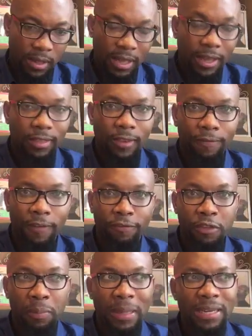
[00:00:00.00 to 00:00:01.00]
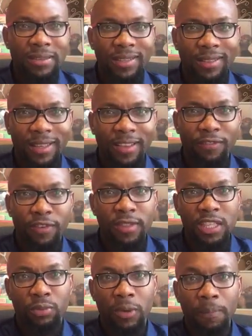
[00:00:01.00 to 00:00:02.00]
I think 50 pounds, I think, for
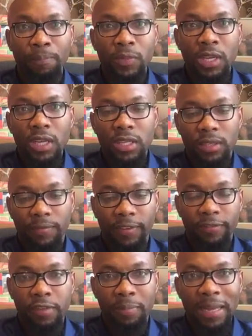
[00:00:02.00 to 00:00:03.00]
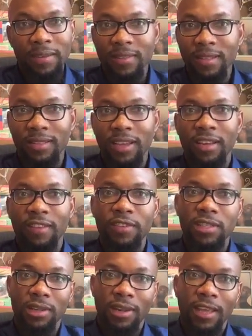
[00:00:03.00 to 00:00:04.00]
this one. So 50 pounds, and then
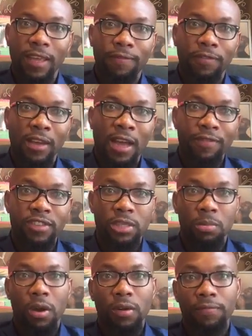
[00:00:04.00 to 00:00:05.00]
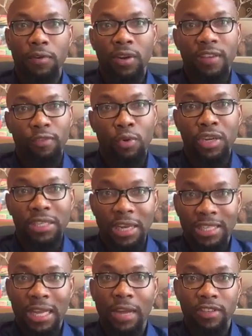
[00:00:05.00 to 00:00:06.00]
obviously if you have your smartphone, everyone
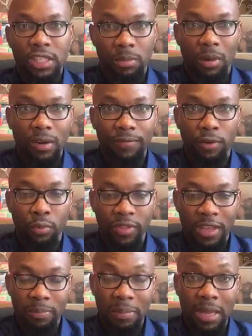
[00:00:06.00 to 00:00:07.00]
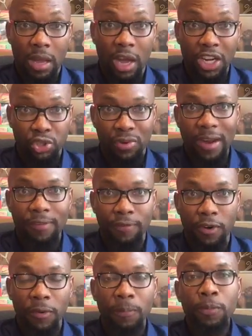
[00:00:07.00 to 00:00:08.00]
does have a smartphone, whether it be an Android
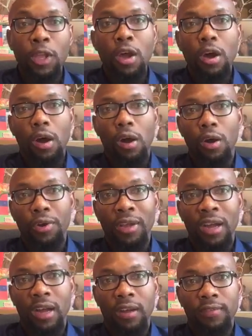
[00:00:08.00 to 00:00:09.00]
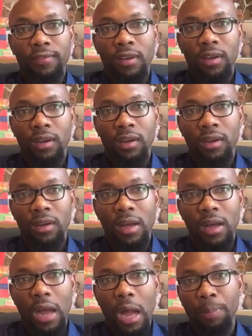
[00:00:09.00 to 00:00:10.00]
phone or you have a
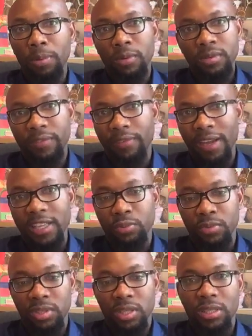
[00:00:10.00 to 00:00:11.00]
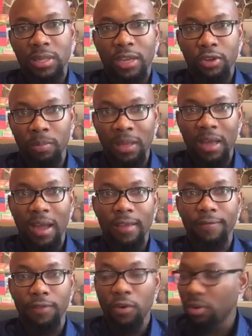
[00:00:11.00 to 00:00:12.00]
Apple device, which is like could be an
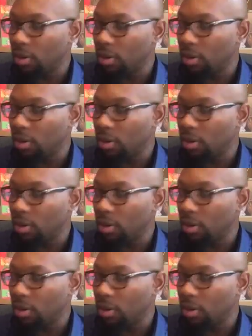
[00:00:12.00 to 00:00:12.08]
iPhone,